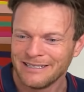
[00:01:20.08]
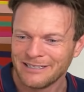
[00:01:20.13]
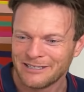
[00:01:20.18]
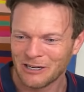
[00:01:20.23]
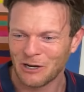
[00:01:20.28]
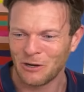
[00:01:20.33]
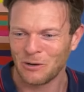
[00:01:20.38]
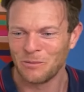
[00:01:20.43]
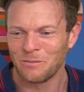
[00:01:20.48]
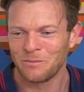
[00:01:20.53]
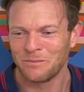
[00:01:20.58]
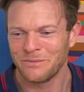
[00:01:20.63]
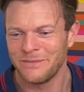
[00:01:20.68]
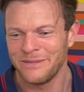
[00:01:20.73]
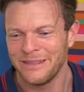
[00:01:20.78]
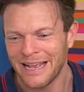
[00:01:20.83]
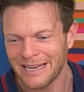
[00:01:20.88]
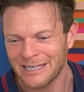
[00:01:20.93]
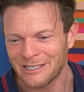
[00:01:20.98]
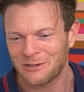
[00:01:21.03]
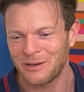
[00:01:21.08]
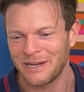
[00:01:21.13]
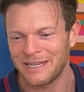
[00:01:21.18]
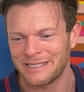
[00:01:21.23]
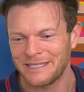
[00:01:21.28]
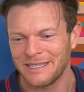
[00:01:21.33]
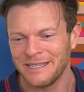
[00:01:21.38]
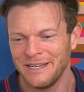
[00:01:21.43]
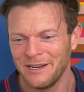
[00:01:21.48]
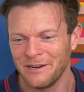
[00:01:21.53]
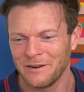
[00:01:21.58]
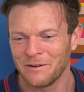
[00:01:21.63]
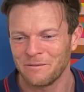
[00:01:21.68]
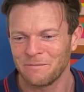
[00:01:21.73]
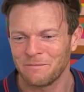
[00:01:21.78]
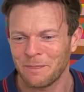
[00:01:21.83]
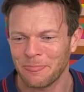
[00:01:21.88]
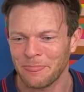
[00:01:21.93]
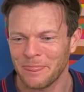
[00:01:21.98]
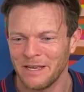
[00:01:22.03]
So, next question
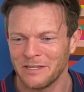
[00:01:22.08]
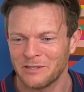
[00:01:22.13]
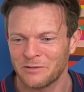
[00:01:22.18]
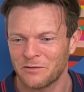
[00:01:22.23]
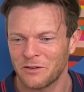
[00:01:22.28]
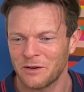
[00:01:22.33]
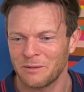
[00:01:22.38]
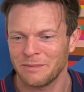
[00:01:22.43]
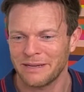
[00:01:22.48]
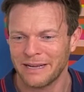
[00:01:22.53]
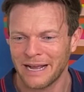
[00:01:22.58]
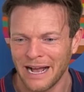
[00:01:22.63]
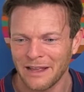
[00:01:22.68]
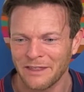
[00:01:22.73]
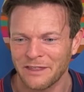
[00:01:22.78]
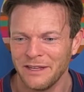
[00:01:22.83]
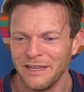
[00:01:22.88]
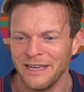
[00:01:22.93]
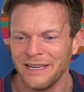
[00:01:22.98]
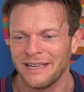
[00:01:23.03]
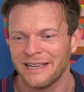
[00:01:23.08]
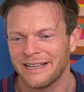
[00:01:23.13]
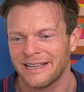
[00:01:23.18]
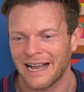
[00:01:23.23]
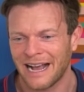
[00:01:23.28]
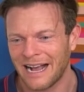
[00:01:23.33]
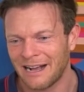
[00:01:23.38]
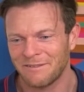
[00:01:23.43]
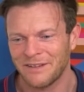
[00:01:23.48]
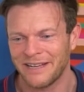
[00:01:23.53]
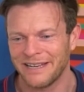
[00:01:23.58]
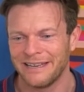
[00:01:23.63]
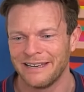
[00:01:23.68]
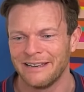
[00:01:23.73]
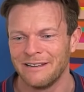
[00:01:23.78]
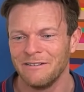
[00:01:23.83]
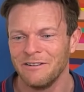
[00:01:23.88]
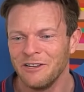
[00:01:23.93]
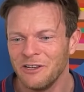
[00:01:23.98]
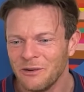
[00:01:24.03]
here is from Karthik Kavan.
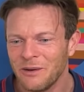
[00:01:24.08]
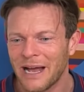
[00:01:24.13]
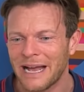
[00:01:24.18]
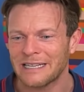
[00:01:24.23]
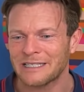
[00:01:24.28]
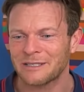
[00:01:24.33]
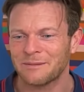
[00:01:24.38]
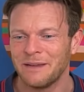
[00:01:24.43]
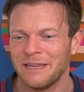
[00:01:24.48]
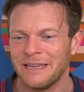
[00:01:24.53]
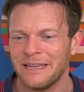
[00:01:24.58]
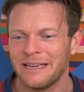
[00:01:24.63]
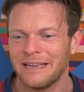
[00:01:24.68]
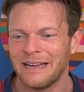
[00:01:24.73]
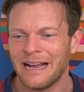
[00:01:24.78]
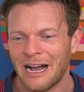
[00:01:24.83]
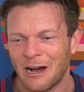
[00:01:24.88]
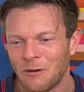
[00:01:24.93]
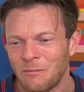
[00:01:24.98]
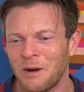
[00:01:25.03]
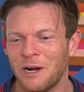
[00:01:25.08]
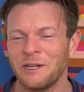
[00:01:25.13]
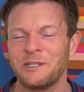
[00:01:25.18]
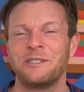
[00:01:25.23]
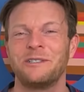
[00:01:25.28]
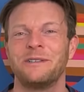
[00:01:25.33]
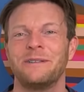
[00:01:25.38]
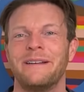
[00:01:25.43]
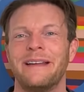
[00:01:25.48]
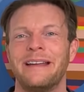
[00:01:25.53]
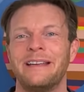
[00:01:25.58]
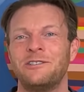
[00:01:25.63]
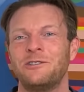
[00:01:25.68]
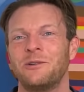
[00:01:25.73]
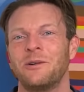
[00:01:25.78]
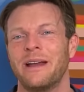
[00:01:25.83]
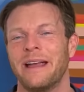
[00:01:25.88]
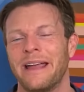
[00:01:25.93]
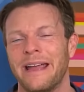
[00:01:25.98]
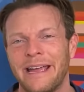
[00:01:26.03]
You ask me, how much
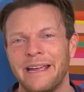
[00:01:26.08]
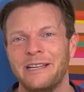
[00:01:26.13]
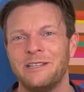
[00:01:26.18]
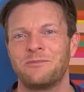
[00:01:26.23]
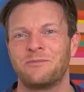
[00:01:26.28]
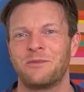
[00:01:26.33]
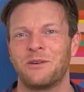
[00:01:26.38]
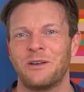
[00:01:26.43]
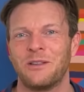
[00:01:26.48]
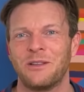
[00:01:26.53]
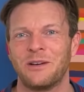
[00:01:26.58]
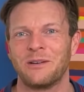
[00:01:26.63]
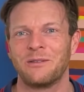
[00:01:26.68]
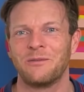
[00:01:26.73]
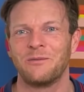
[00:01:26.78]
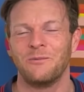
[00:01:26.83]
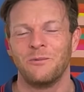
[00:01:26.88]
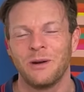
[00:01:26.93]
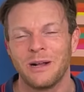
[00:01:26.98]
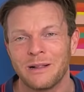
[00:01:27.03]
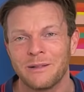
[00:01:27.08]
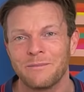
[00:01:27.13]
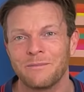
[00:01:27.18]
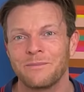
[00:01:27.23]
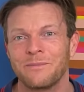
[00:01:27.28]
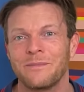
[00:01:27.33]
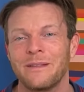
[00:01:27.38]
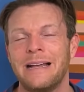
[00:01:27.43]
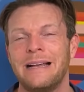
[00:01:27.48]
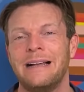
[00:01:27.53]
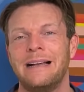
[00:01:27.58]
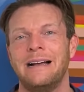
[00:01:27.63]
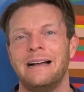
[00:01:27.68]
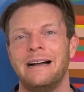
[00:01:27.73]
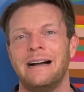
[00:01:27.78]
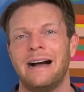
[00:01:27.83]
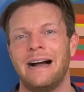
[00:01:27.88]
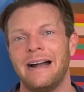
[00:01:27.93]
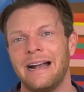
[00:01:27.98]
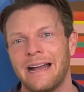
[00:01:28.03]
is your age, brother? Well,
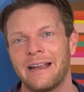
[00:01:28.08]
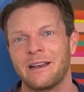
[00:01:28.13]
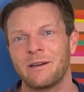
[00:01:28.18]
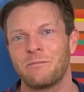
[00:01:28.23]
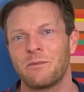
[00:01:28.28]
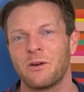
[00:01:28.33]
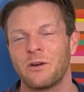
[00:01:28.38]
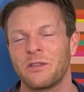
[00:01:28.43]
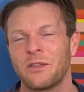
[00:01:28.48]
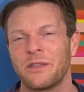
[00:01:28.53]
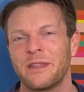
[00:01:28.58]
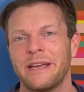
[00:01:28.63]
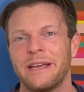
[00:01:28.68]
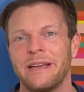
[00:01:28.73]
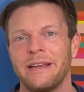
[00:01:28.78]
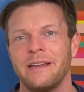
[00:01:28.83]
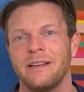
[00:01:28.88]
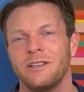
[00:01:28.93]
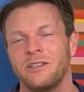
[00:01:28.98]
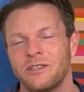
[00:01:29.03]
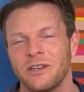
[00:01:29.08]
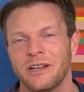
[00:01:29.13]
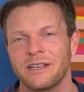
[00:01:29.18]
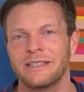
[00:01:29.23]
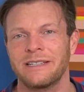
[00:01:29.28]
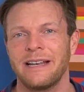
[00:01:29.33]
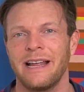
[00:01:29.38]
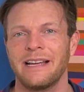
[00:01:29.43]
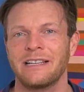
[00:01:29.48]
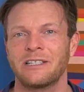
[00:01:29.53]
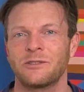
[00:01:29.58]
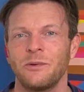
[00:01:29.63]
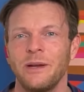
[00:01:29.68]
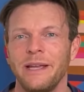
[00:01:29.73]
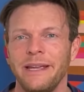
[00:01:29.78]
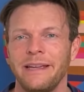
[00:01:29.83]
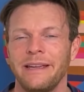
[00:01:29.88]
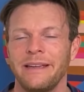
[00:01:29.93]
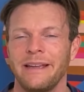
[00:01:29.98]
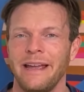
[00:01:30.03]
I had a birthday just last
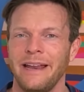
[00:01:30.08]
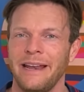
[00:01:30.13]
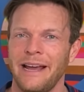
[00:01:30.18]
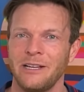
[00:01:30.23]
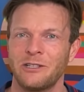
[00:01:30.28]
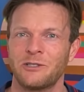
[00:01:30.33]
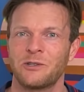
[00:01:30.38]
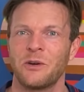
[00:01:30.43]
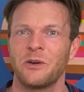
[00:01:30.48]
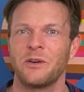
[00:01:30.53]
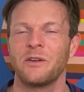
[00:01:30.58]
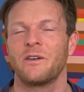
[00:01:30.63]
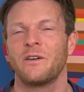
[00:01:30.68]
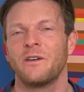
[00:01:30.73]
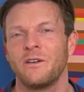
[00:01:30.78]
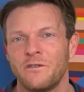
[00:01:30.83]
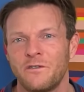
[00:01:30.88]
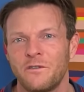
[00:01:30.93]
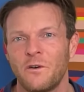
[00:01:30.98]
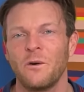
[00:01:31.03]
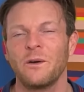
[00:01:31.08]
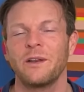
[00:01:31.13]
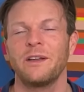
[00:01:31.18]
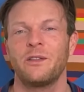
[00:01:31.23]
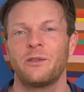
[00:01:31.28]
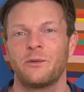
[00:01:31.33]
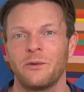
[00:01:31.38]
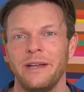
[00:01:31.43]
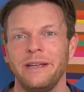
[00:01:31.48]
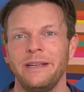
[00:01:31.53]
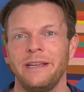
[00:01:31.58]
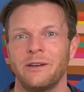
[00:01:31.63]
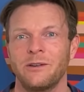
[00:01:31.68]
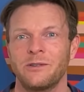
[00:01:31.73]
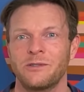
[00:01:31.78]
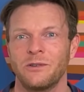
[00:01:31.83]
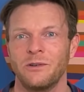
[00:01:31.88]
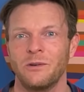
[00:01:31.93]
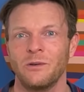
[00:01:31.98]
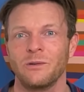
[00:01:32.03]
week and I turned 43
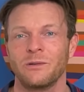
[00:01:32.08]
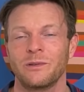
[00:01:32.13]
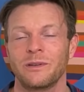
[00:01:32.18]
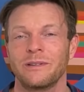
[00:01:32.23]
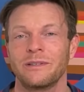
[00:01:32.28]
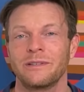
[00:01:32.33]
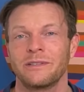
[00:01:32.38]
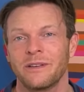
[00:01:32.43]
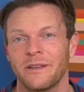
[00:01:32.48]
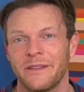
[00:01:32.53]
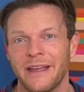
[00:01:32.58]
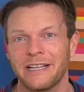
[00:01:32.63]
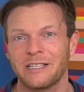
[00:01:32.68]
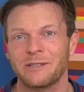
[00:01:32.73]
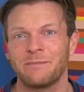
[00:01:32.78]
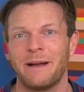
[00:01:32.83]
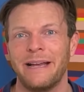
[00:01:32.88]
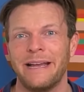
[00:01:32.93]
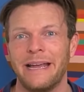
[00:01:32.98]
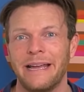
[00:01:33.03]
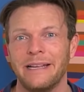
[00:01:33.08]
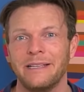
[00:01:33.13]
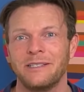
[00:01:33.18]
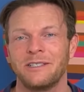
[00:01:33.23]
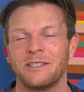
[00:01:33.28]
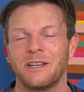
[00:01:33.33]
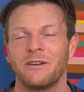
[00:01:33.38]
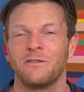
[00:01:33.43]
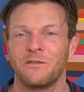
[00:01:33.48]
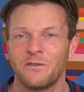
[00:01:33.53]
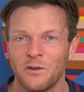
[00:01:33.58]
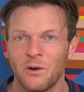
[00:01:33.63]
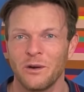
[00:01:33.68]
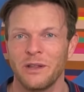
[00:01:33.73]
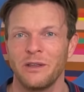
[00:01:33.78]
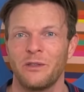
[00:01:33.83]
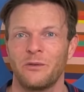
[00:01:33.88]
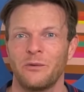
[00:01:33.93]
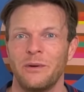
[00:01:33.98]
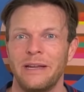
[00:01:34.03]
years old. So that's my age,
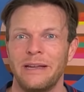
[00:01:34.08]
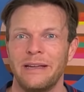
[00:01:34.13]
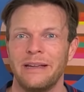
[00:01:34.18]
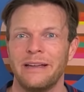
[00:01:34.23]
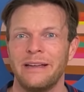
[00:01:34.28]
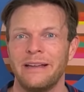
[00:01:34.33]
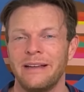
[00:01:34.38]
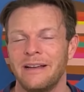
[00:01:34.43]
43.